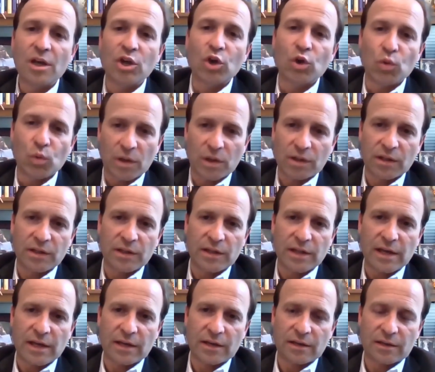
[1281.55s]
quickly
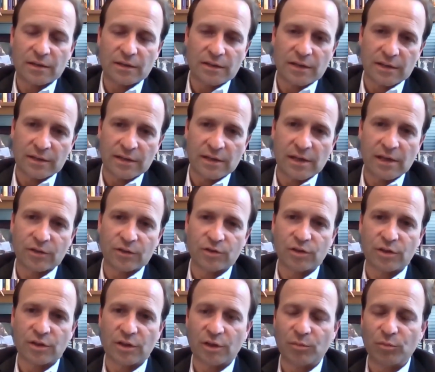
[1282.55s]
that
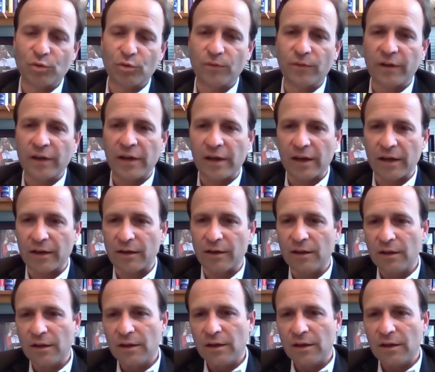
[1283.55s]
technology can move ahead.